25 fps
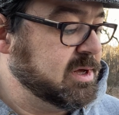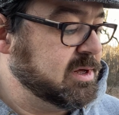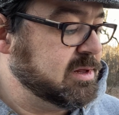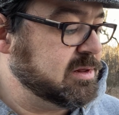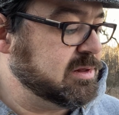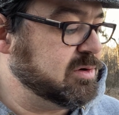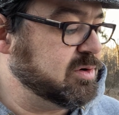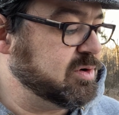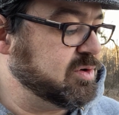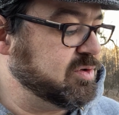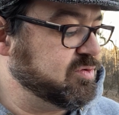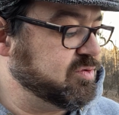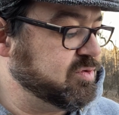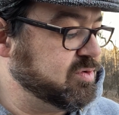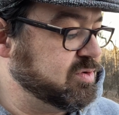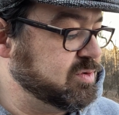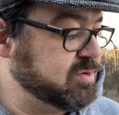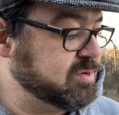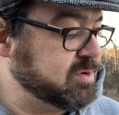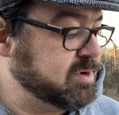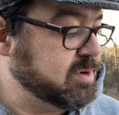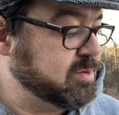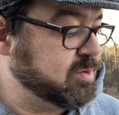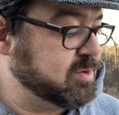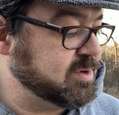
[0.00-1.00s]
Lord
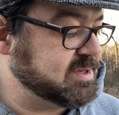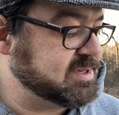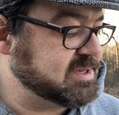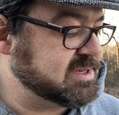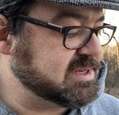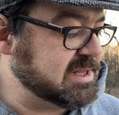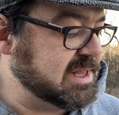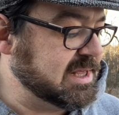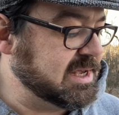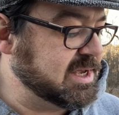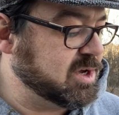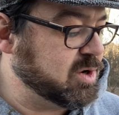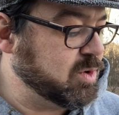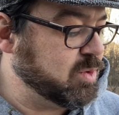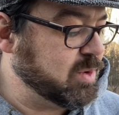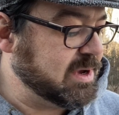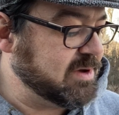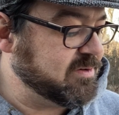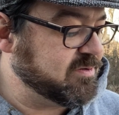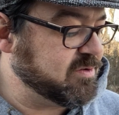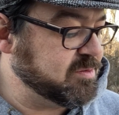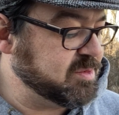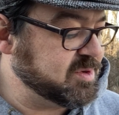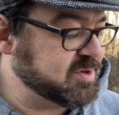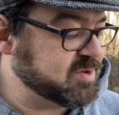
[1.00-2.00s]
Droon would slink away
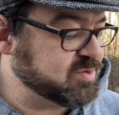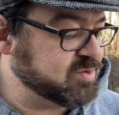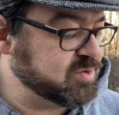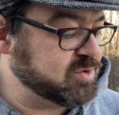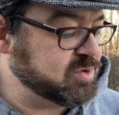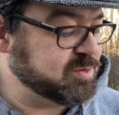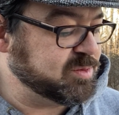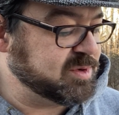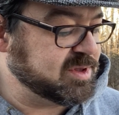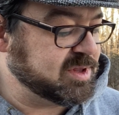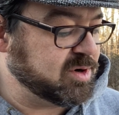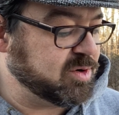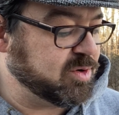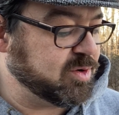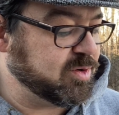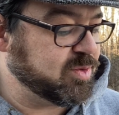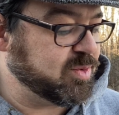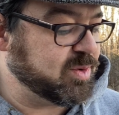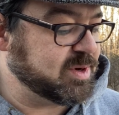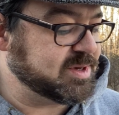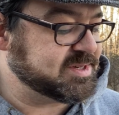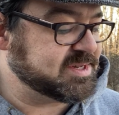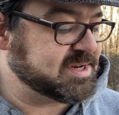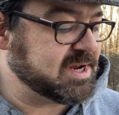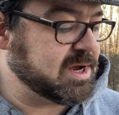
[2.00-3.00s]
from his room in the
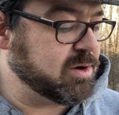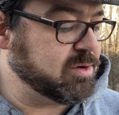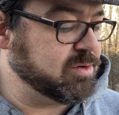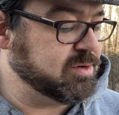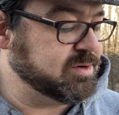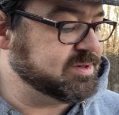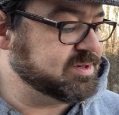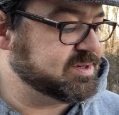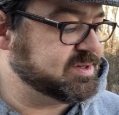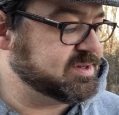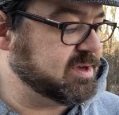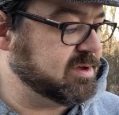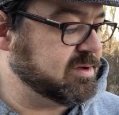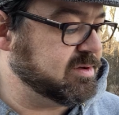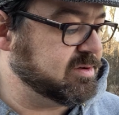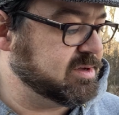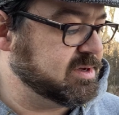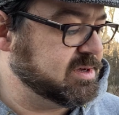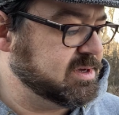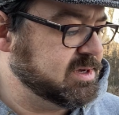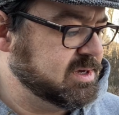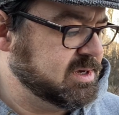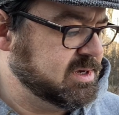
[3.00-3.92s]
northwest tower and sulk.